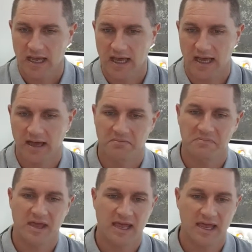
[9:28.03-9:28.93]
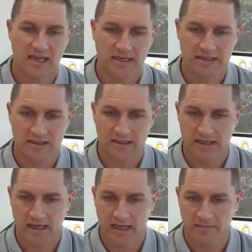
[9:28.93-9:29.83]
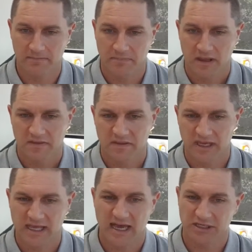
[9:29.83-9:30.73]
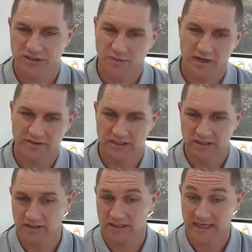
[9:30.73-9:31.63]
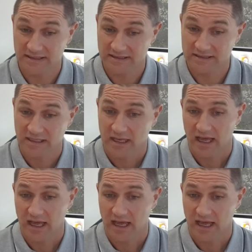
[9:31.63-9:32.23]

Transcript: and their cartilage wear is a little less,